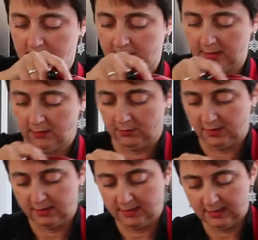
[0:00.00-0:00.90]
Give that a good
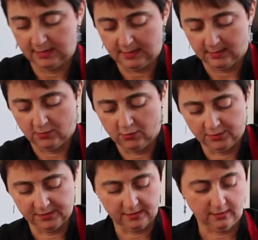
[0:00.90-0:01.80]
start
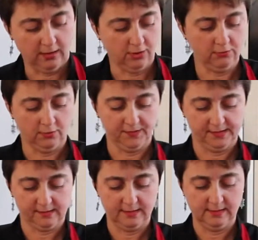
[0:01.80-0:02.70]
on low,
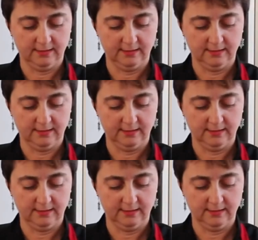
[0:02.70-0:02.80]
obviously,